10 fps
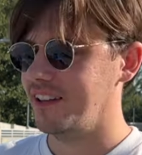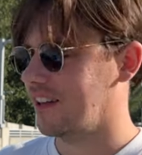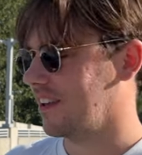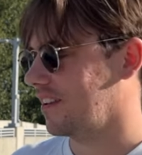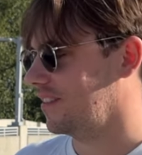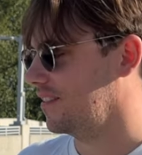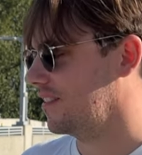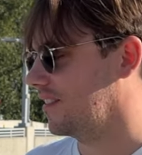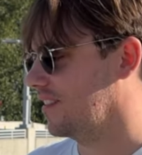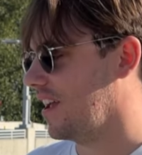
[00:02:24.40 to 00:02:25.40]
And
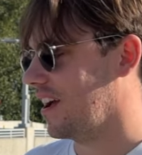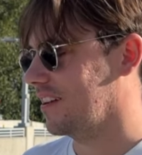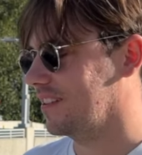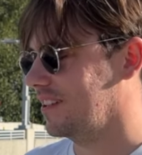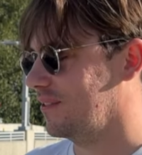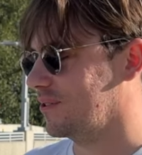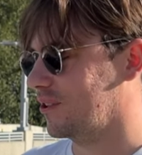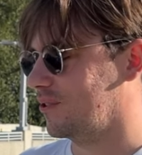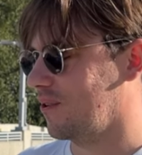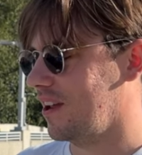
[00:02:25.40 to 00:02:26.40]
yeah, it was a
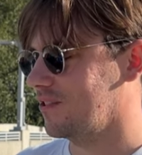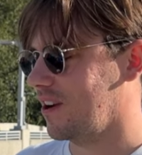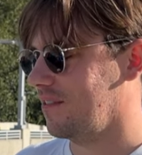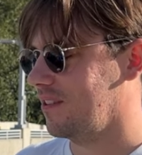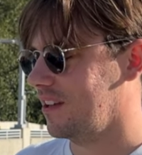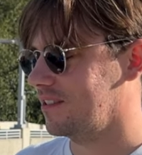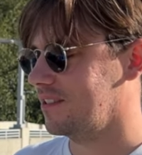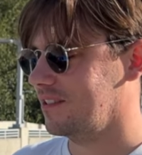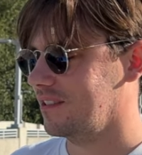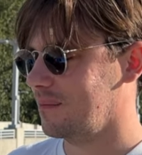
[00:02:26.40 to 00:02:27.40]
great drive. That's
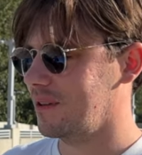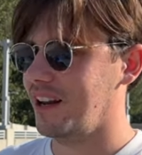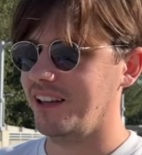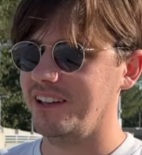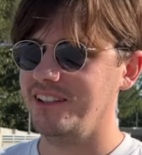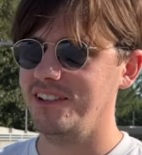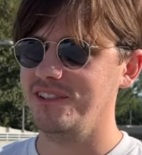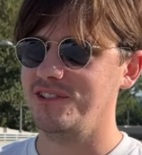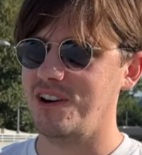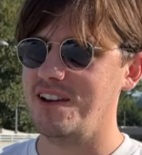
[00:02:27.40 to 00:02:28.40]
something I like to
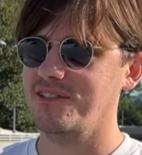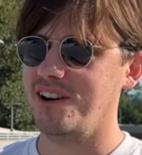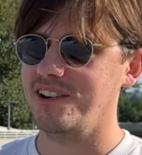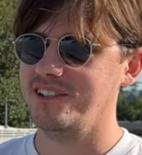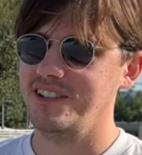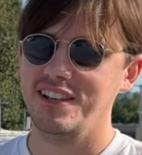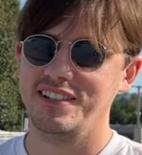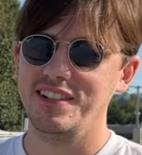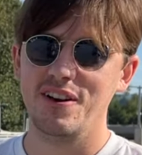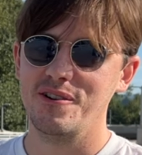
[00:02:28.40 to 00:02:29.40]
do, drive cars. You get
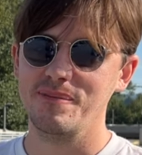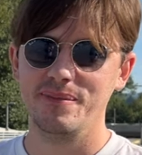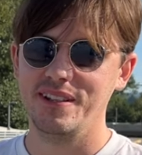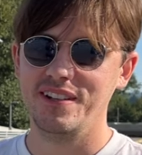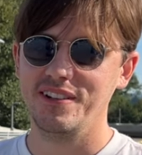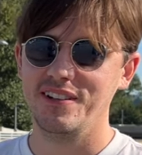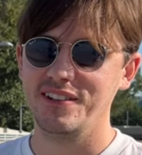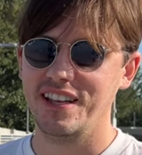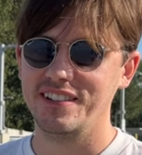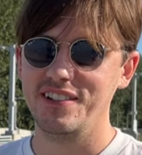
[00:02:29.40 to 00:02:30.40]
to know them, you know, you
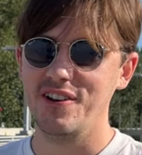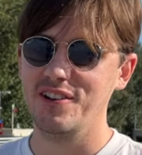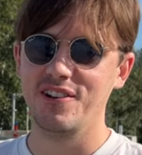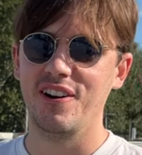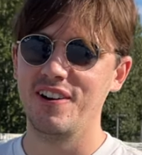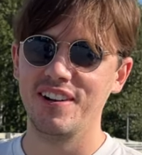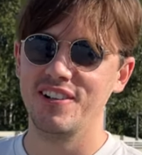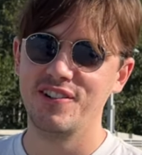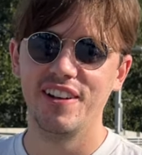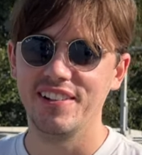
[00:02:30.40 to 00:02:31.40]
don't get to know your car on a
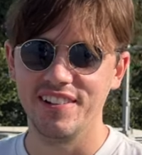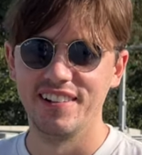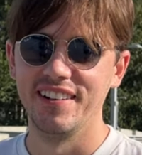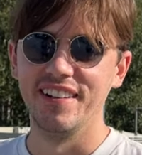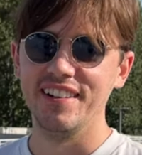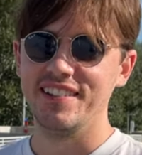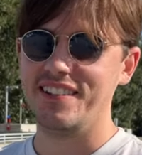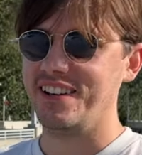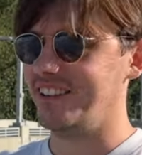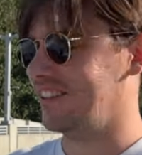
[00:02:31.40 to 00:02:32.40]
trailer.
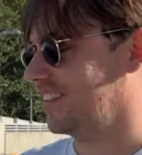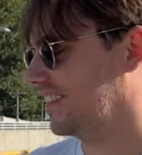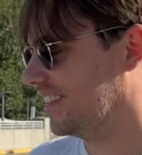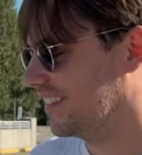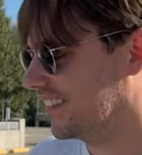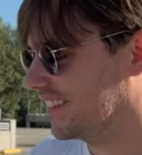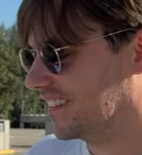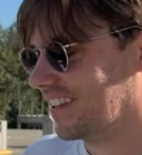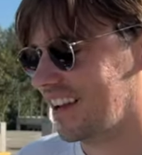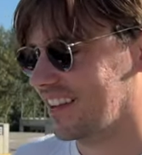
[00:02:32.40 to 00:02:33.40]
So
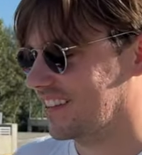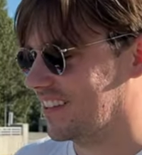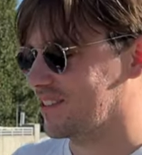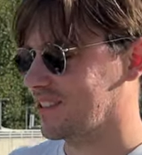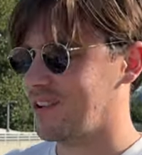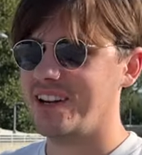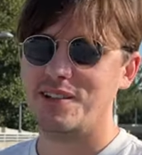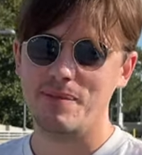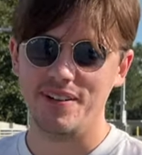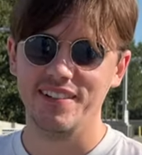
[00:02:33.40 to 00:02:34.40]
yeah, that was a great
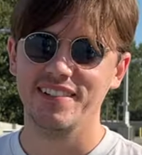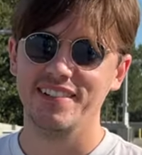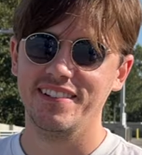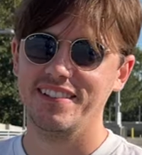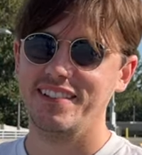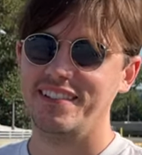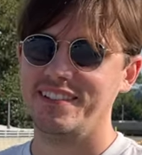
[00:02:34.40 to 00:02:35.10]
experience. So